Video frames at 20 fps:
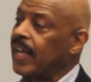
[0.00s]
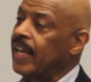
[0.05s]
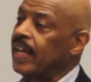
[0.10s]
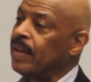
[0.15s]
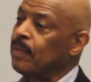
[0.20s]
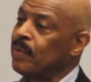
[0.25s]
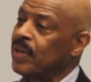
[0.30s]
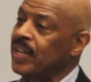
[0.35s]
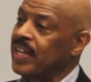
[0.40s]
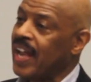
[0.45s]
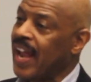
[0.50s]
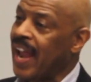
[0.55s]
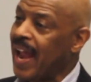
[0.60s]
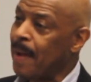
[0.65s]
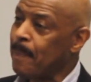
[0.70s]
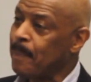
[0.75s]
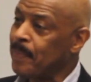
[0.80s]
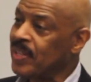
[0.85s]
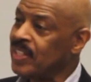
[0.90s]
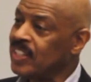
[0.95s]
And what
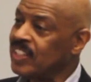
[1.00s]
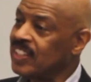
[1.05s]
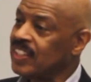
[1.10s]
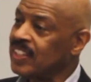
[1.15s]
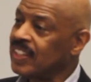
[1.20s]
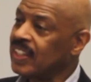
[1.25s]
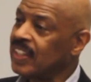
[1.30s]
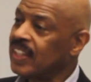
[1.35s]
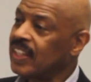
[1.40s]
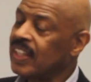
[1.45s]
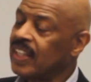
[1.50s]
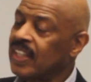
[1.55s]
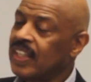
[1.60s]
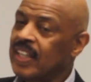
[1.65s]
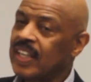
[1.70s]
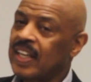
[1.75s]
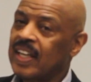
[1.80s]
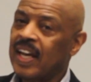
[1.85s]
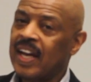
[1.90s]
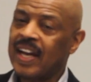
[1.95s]
happened,
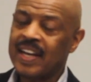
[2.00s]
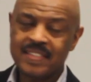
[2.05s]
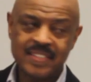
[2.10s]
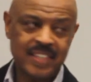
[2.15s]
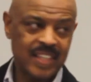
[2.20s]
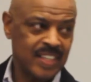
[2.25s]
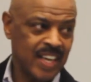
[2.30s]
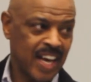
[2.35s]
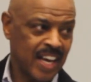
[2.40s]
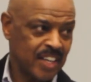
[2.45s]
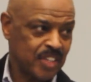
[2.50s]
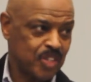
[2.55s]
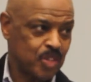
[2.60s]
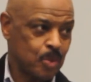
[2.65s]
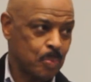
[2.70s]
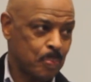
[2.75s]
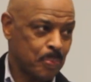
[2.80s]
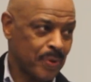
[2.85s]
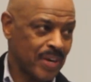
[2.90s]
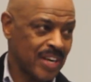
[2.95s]
I said, now that
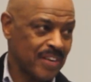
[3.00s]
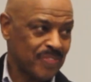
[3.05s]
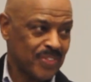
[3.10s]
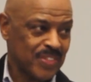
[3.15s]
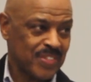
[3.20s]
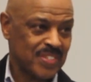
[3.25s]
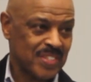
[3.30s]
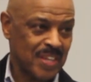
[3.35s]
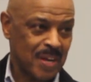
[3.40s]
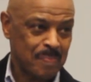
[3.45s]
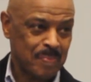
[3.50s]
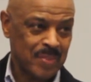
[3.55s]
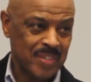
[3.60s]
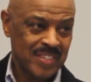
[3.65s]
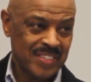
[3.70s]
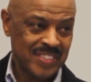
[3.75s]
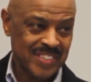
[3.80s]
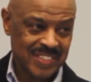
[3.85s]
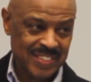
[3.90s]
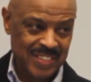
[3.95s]
you pray for
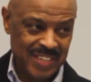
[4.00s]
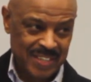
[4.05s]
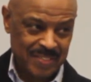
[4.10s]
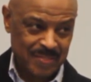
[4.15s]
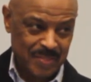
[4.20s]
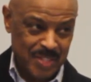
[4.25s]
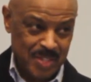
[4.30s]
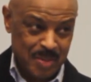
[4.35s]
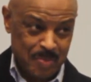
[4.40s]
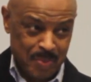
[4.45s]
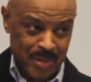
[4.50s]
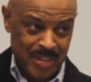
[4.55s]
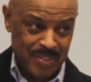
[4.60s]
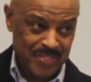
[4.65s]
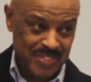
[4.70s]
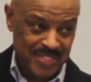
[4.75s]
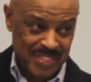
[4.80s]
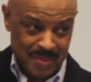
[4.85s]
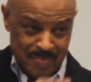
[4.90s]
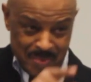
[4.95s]
something, just like when you pray
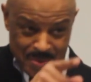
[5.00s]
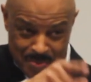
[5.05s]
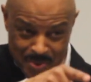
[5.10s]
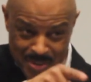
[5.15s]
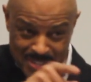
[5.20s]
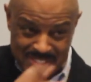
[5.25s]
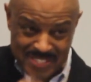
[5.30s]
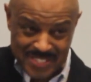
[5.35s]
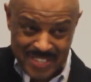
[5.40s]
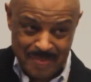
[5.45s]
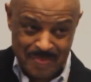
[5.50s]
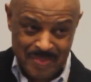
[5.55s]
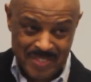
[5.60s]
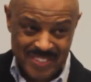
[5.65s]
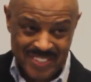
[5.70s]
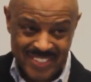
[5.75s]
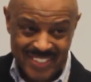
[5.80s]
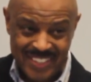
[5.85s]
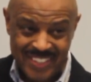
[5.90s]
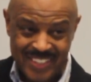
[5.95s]
for something, you want
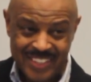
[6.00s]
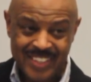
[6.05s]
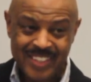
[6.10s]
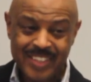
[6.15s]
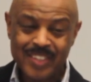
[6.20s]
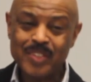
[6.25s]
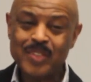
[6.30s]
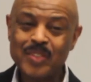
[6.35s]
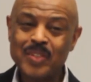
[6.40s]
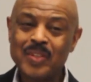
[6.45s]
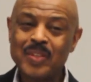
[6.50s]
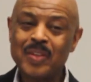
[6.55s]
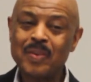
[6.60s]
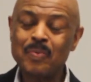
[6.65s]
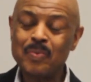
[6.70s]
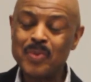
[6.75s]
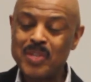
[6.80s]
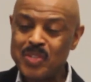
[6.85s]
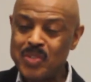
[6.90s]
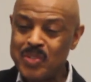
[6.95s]
something,
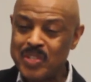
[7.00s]
when